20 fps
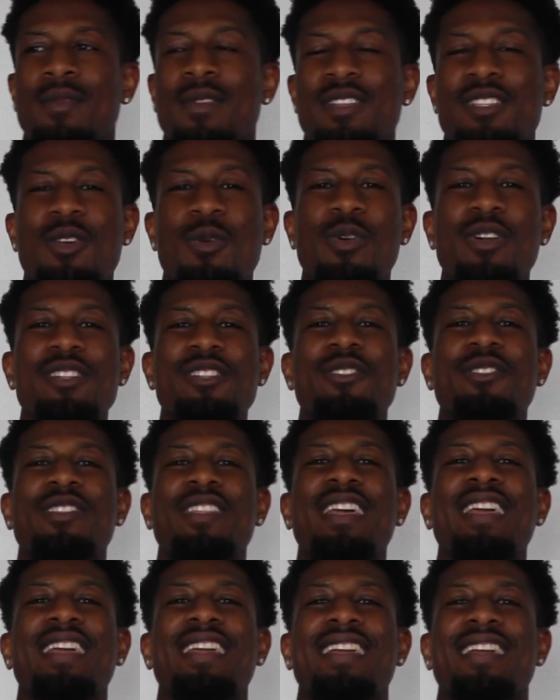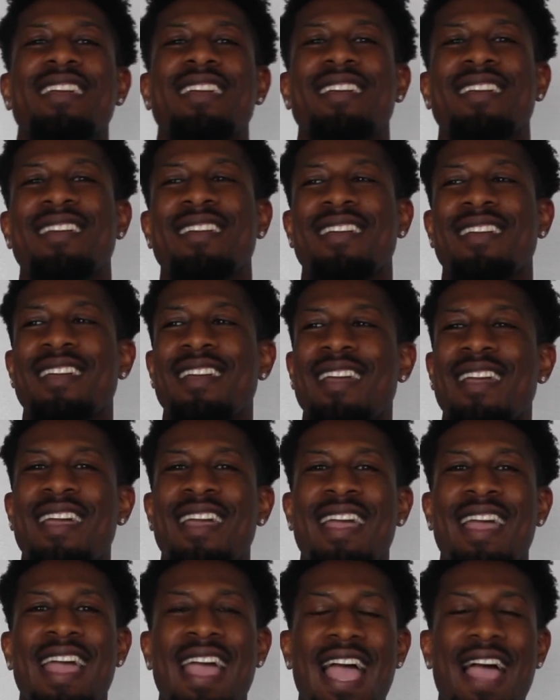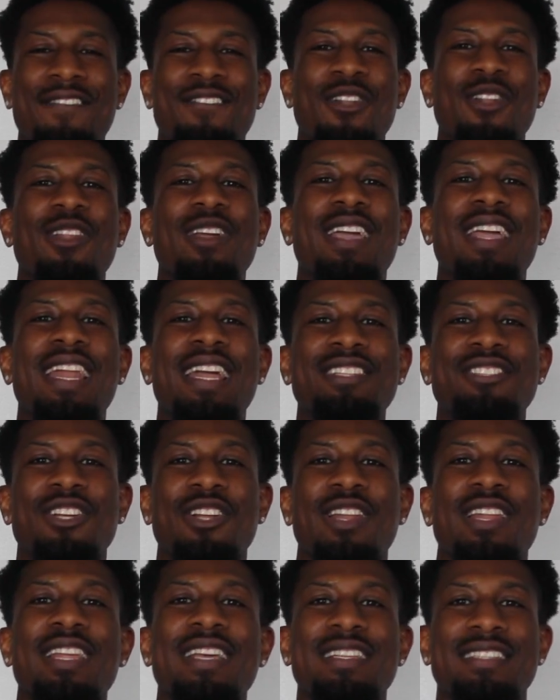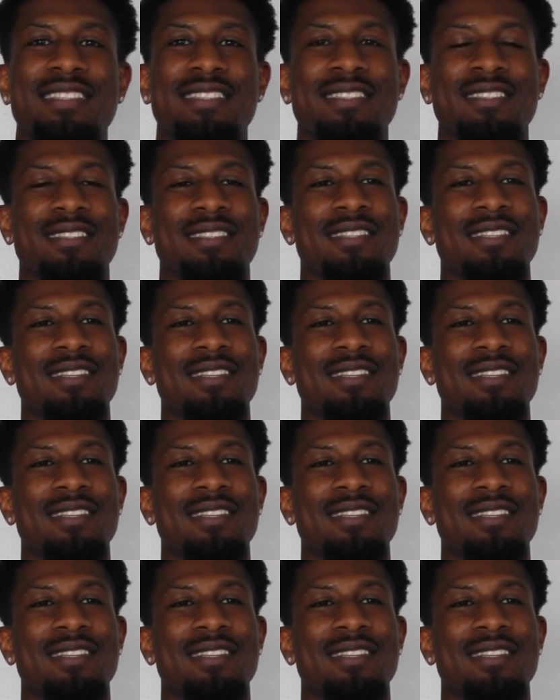So what do you think? After looking at your list,